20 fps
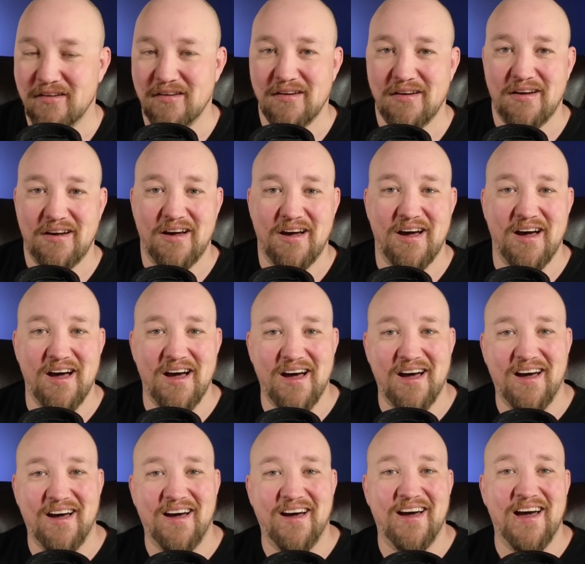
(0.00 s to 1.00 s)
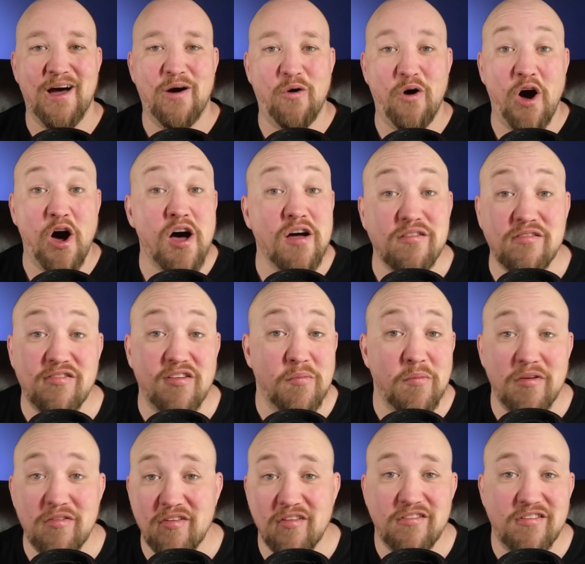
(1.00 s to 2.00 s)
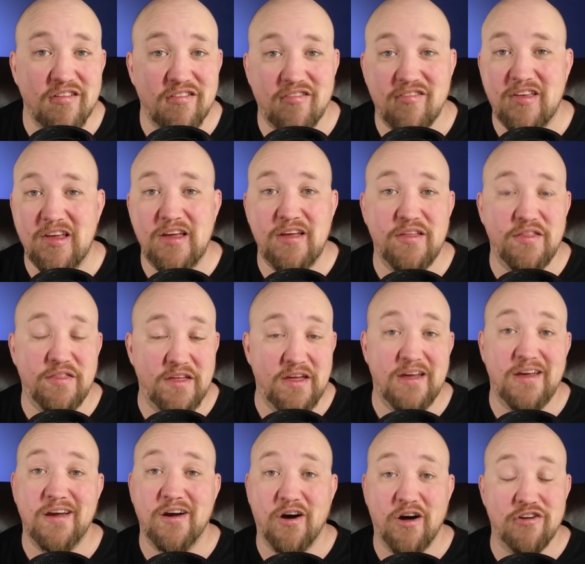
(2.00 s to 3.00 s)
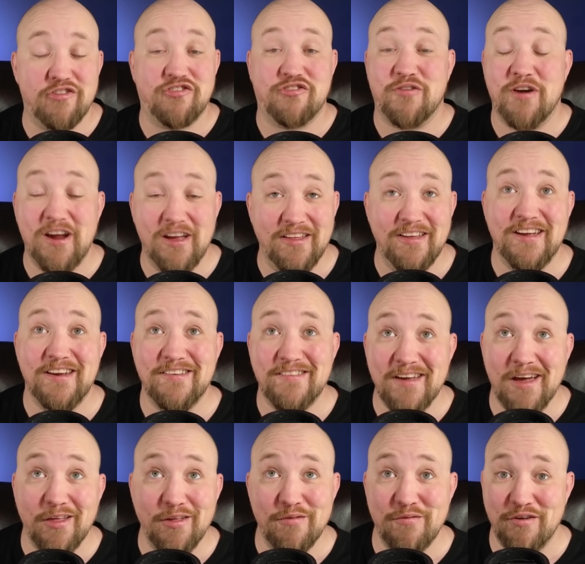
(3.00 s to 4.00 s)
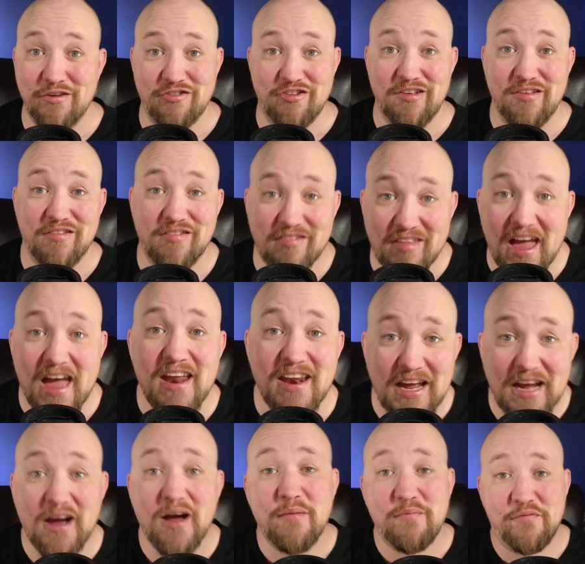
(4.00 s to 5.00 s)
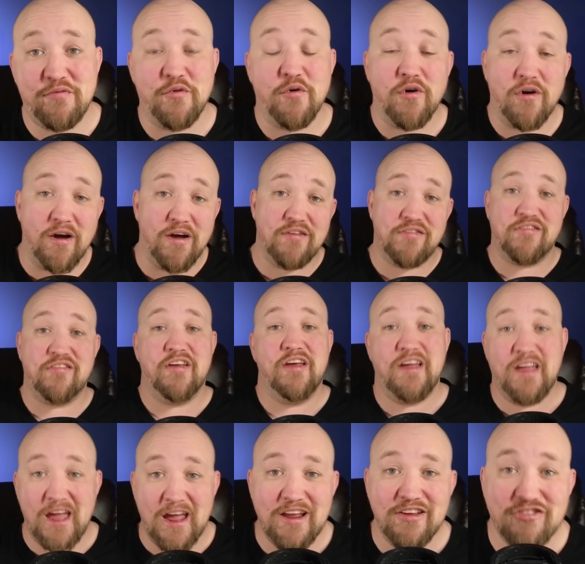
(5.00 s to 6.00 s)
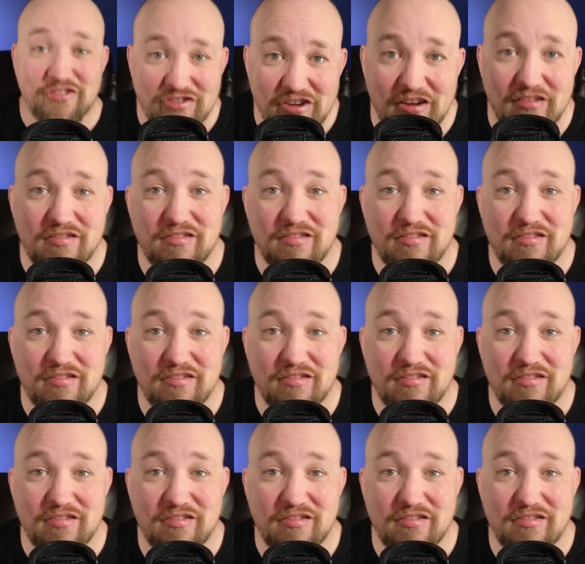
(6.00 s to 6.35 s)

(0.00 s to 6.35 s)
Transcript: How awesome is it to see the Australian television standing up for us against Justin